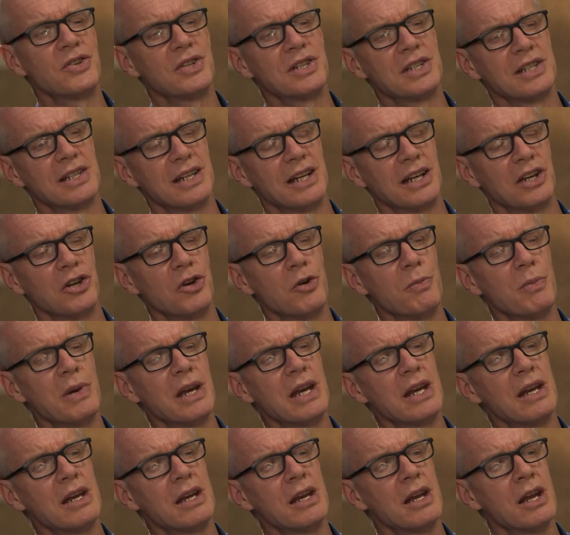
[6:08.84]
interesting. You
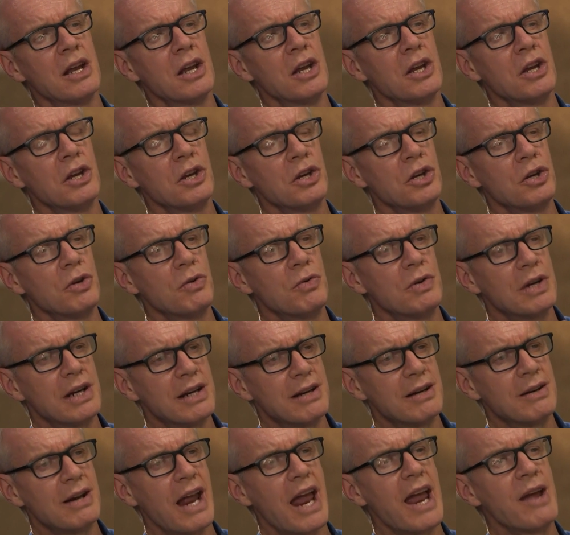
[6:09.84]
mean you
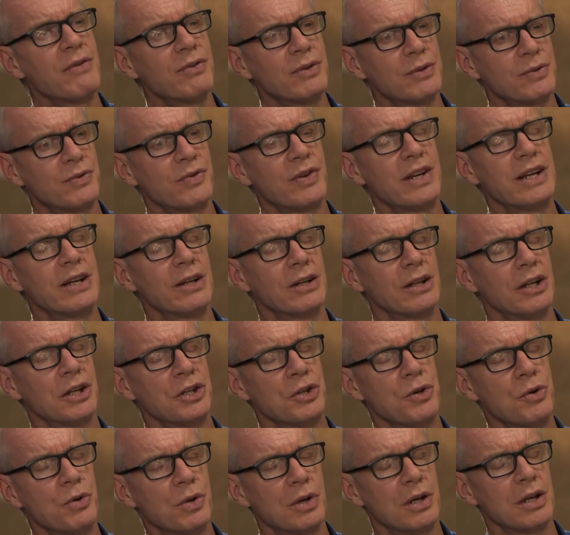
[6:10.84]
didn't ever feel
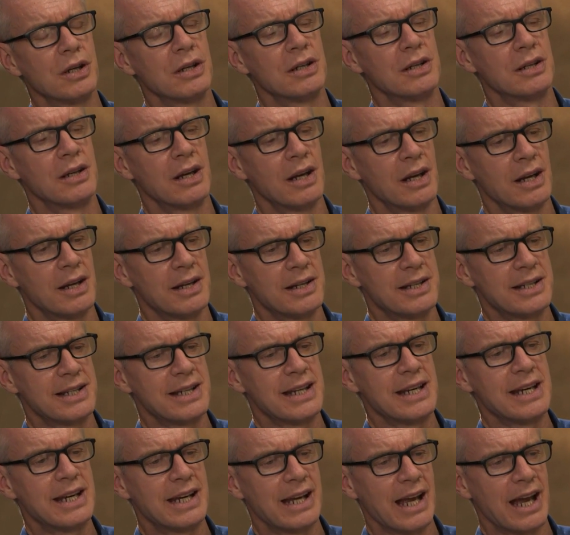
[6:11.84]
that you could
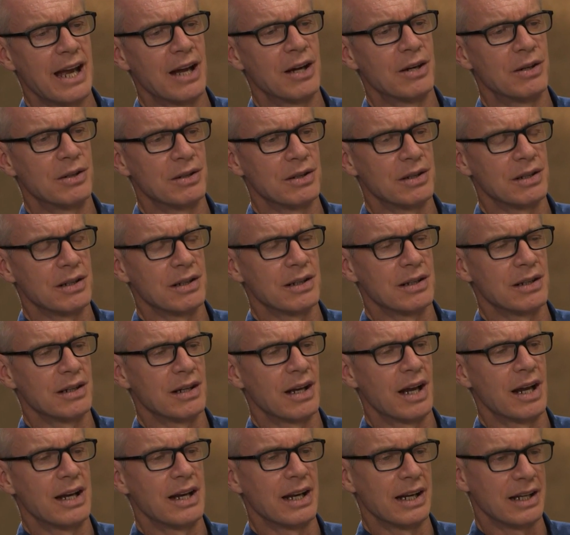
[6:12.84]
seek out
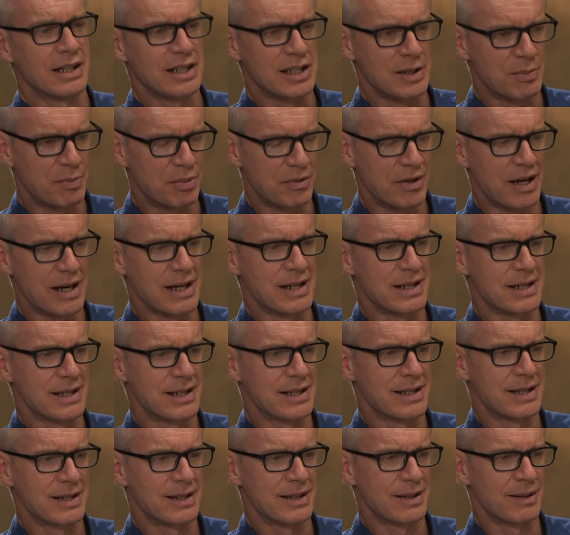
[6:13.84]
and
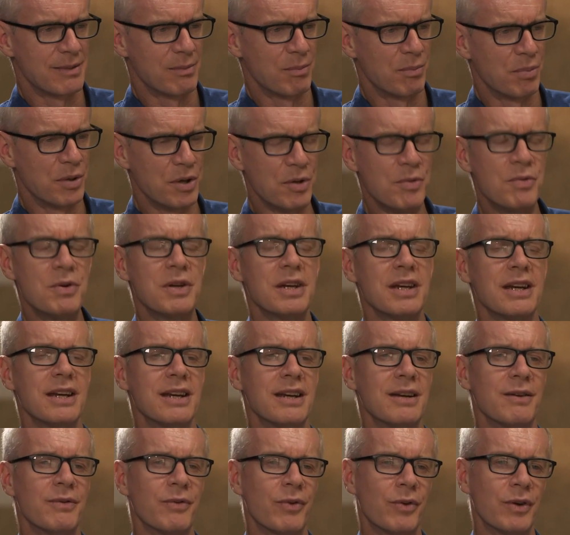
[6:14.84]
express
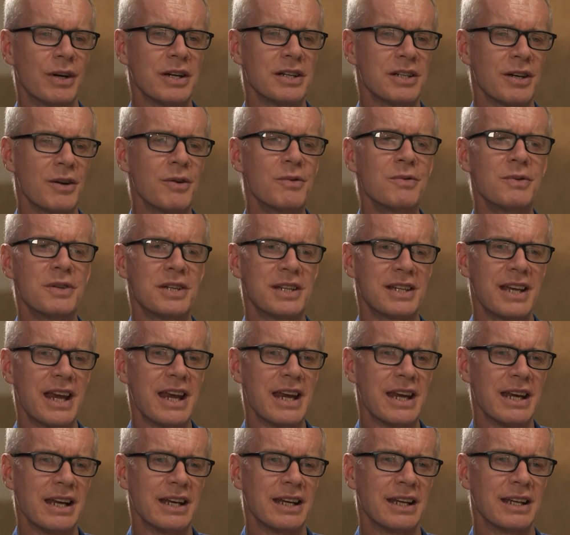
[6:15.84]
beauty for its own
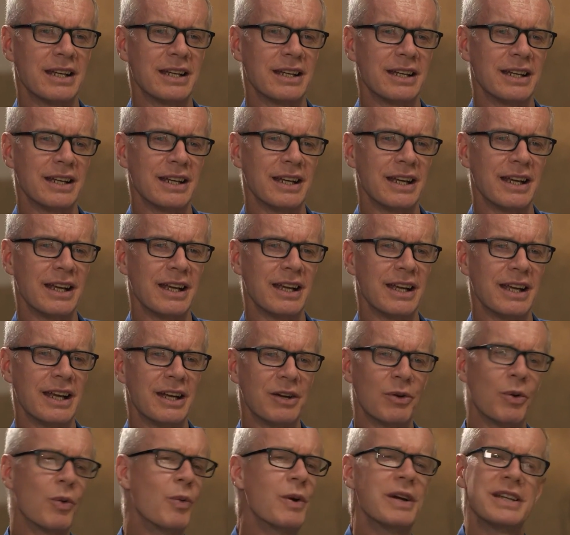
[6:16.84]
sake?
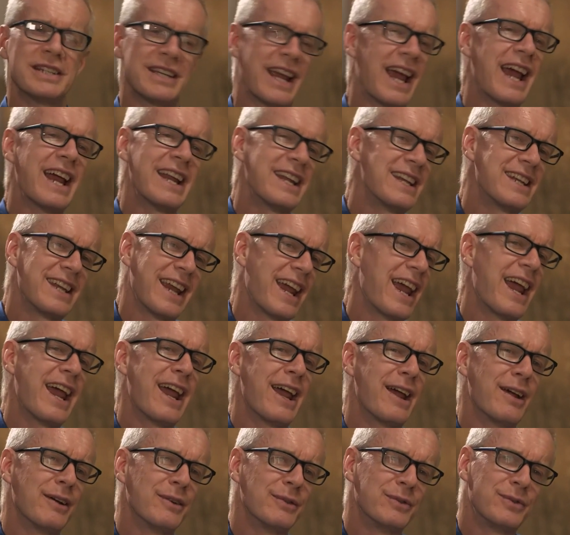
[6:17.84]
It always had to
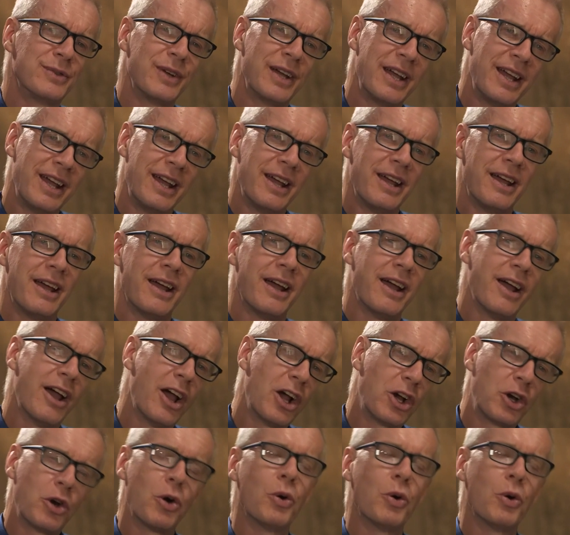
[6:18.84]
have a